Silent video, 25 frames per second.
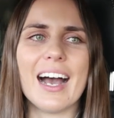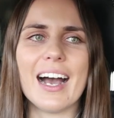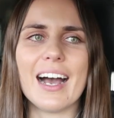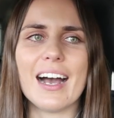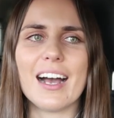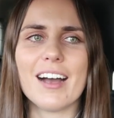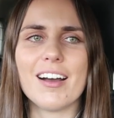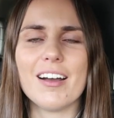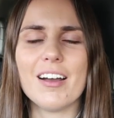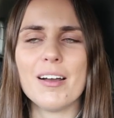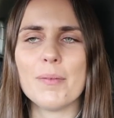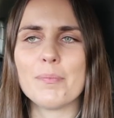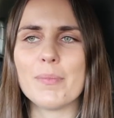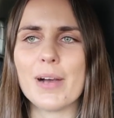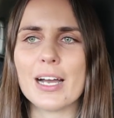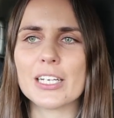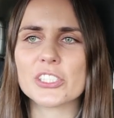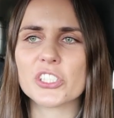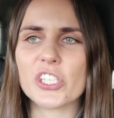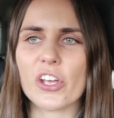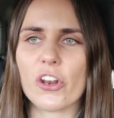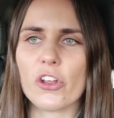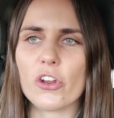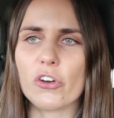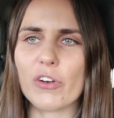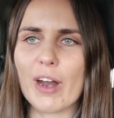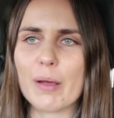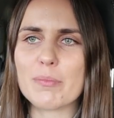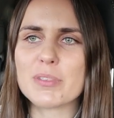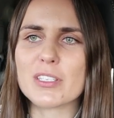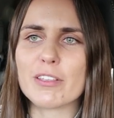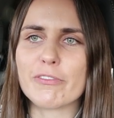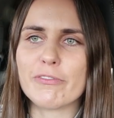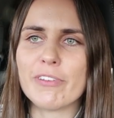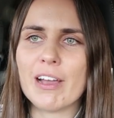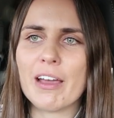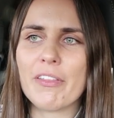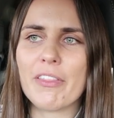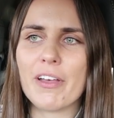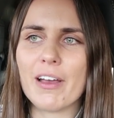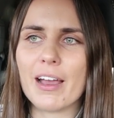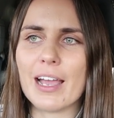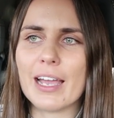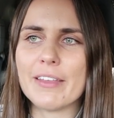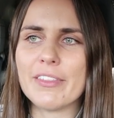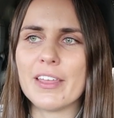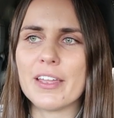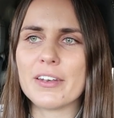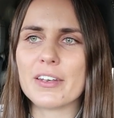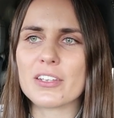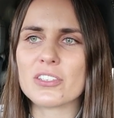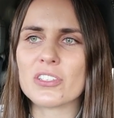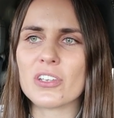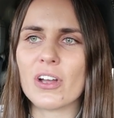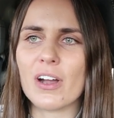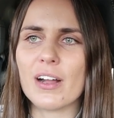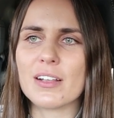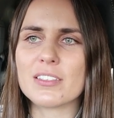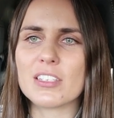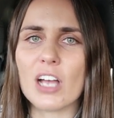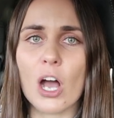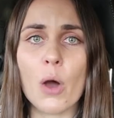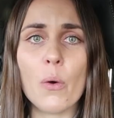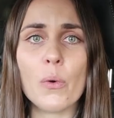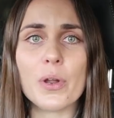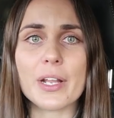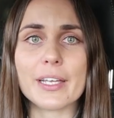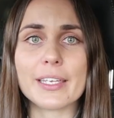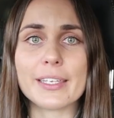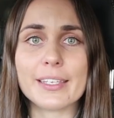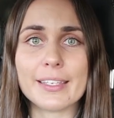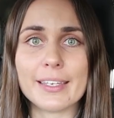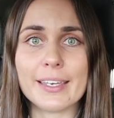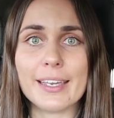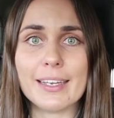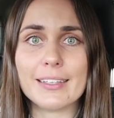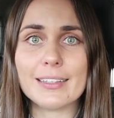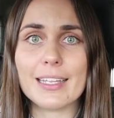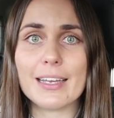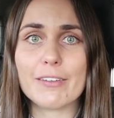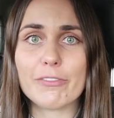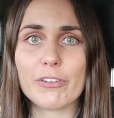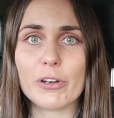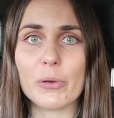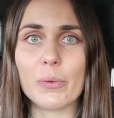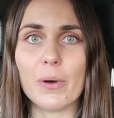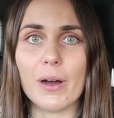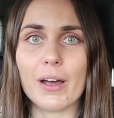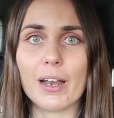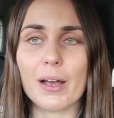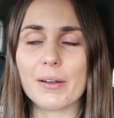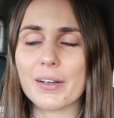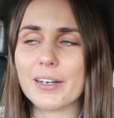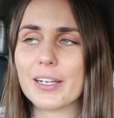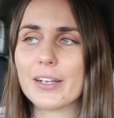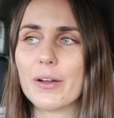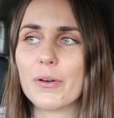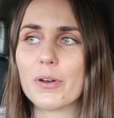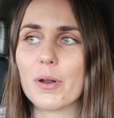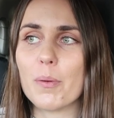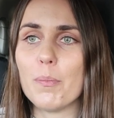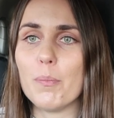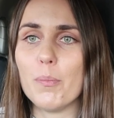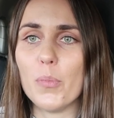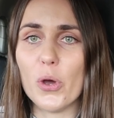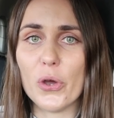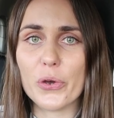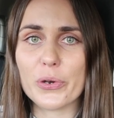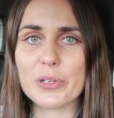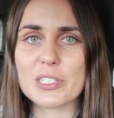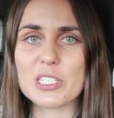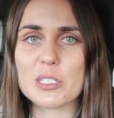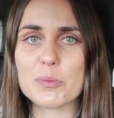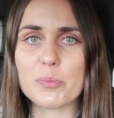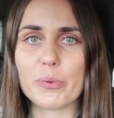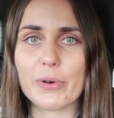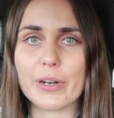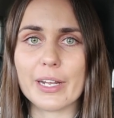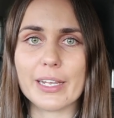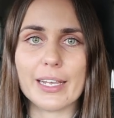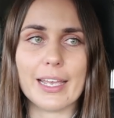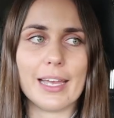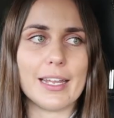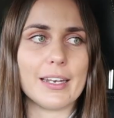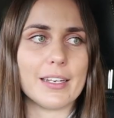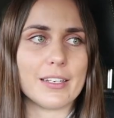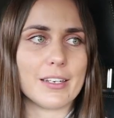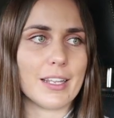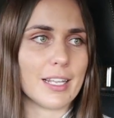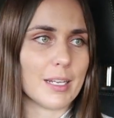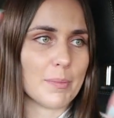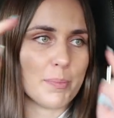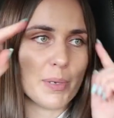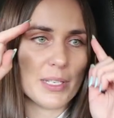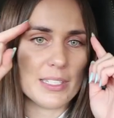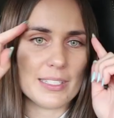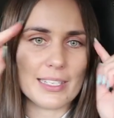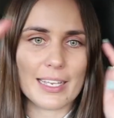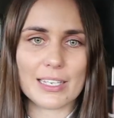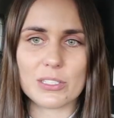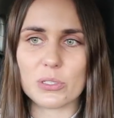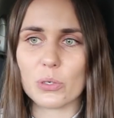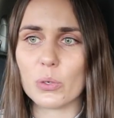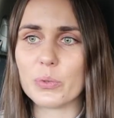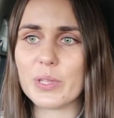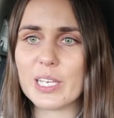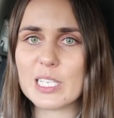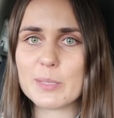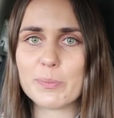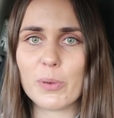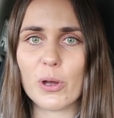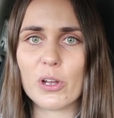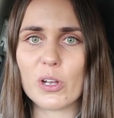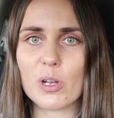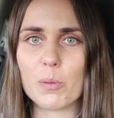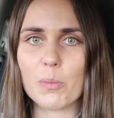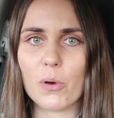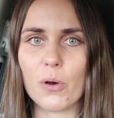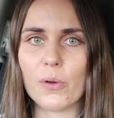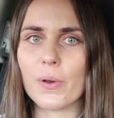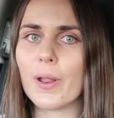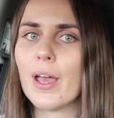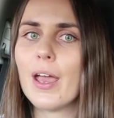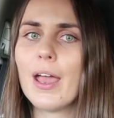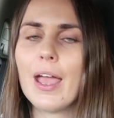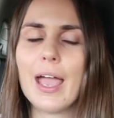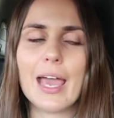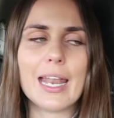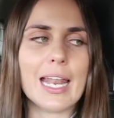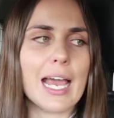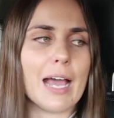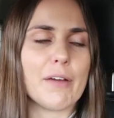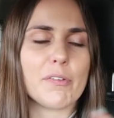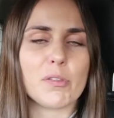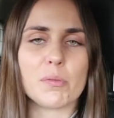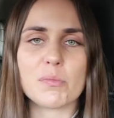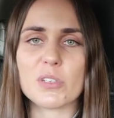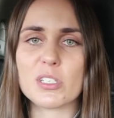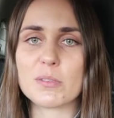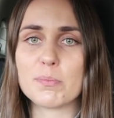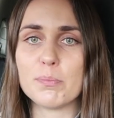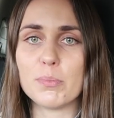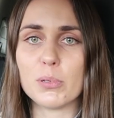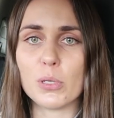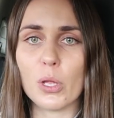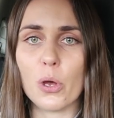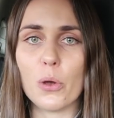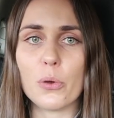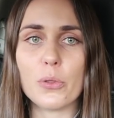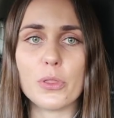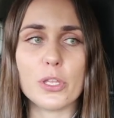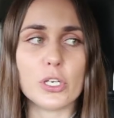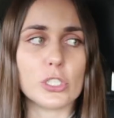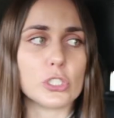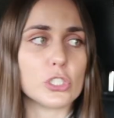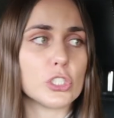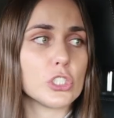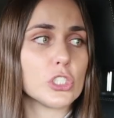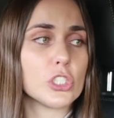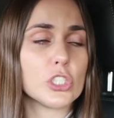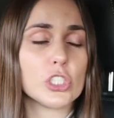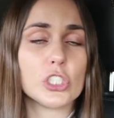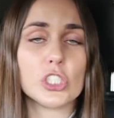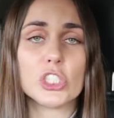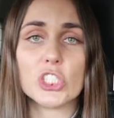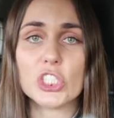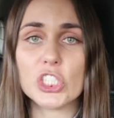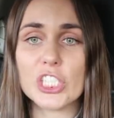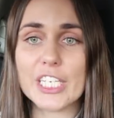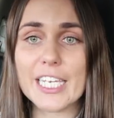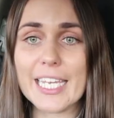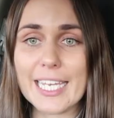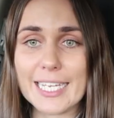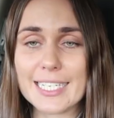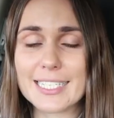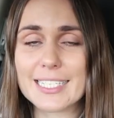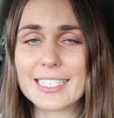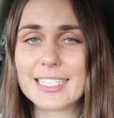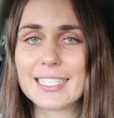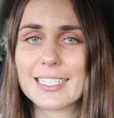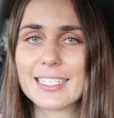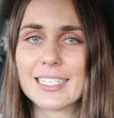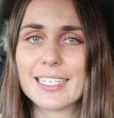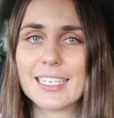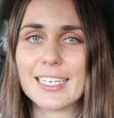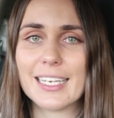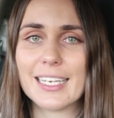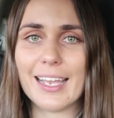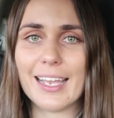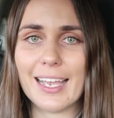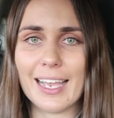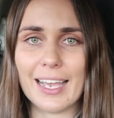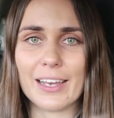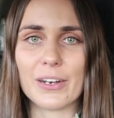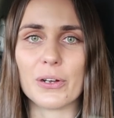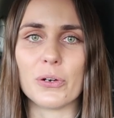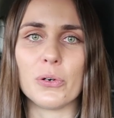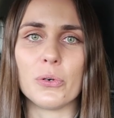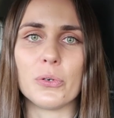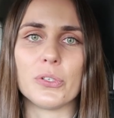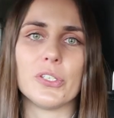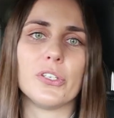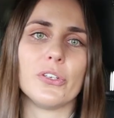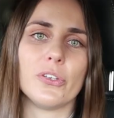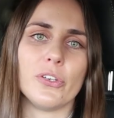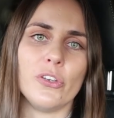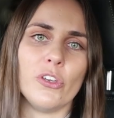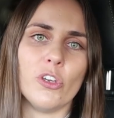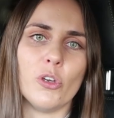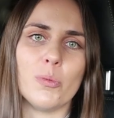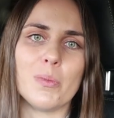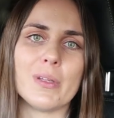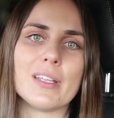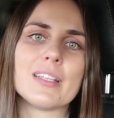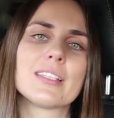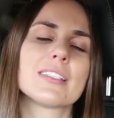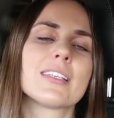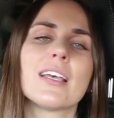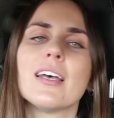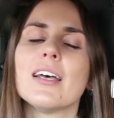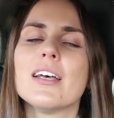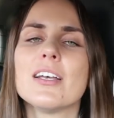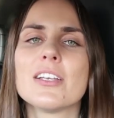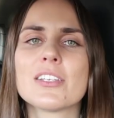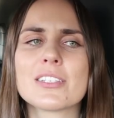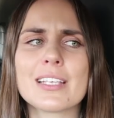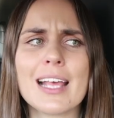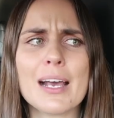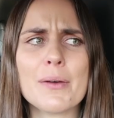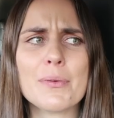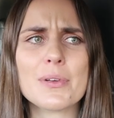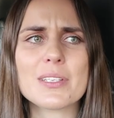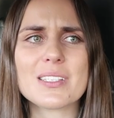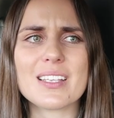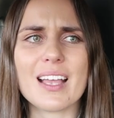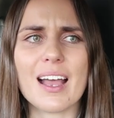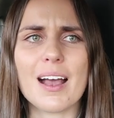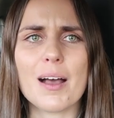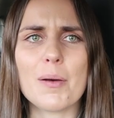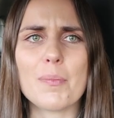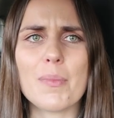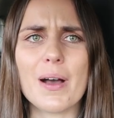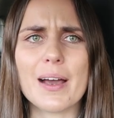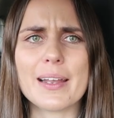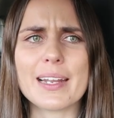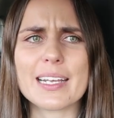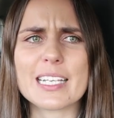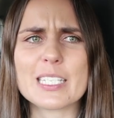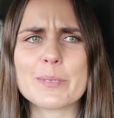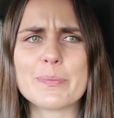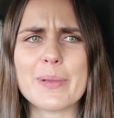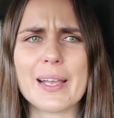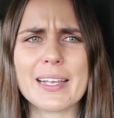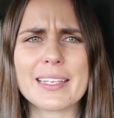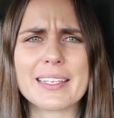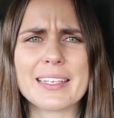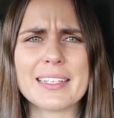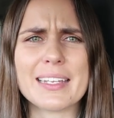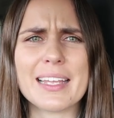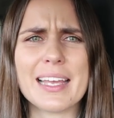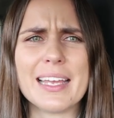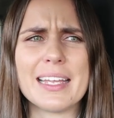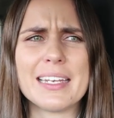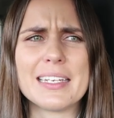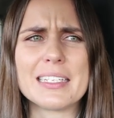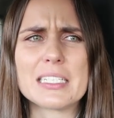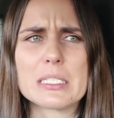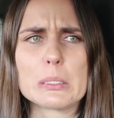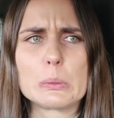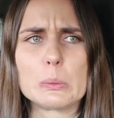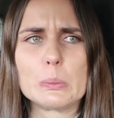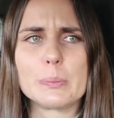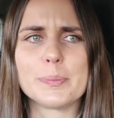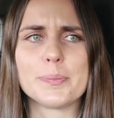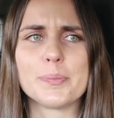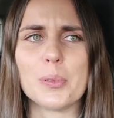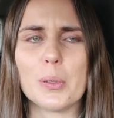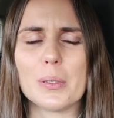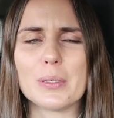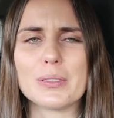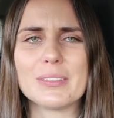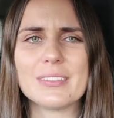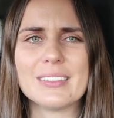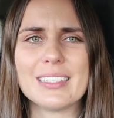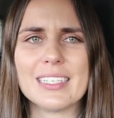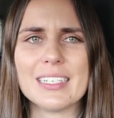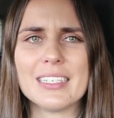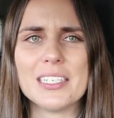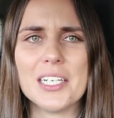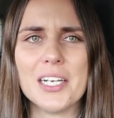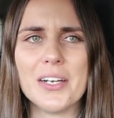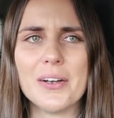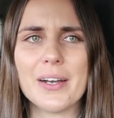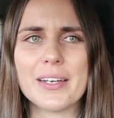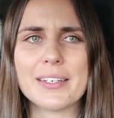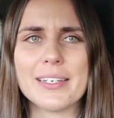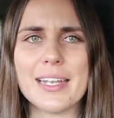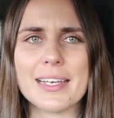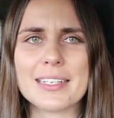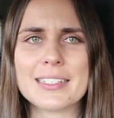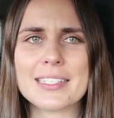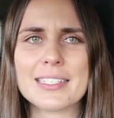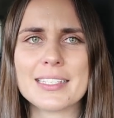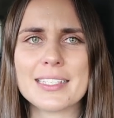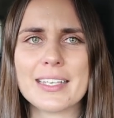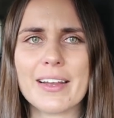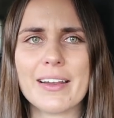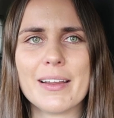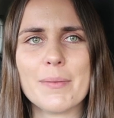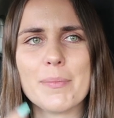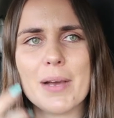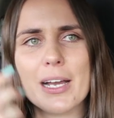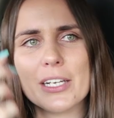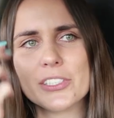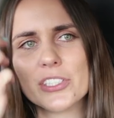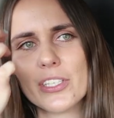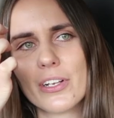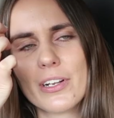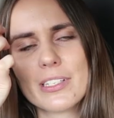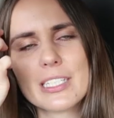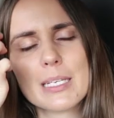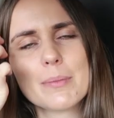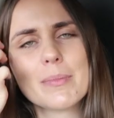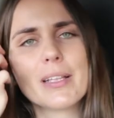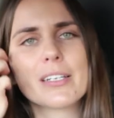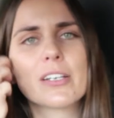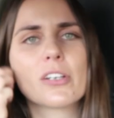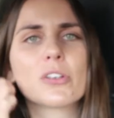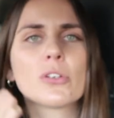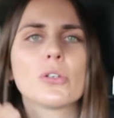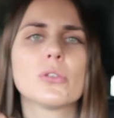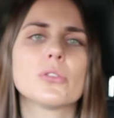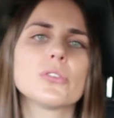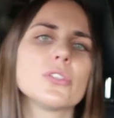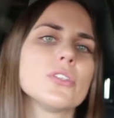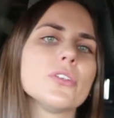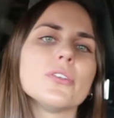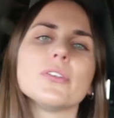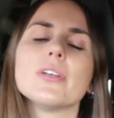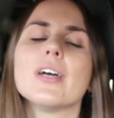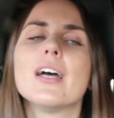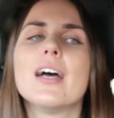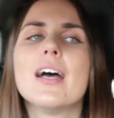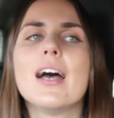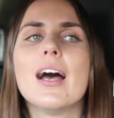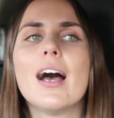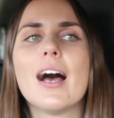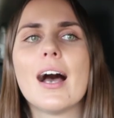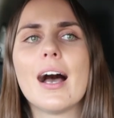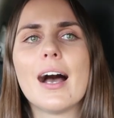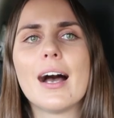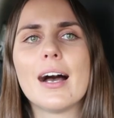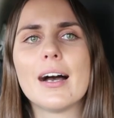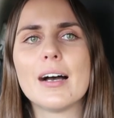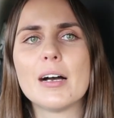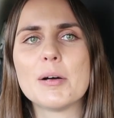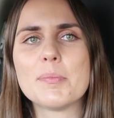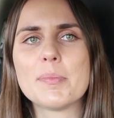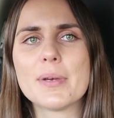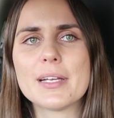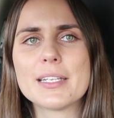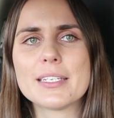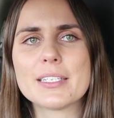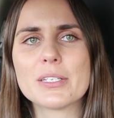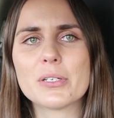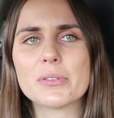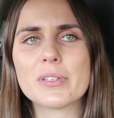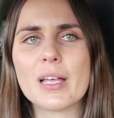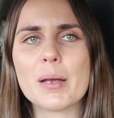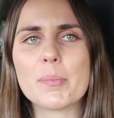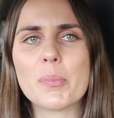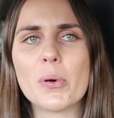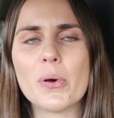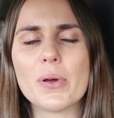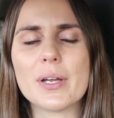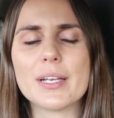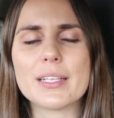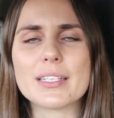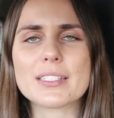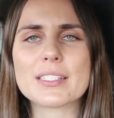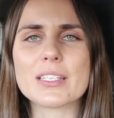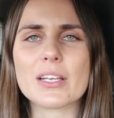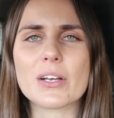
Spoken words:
Marshadow grabs the feather and then decides, I want to kill everyone. I'm going to go on a murder spree and, like, possess all these Pokemon and have them just blow the shit out of all you humans. So that was unexpected and, I don't know, unnecessary. Marshadow seemed like a cool dude until that point.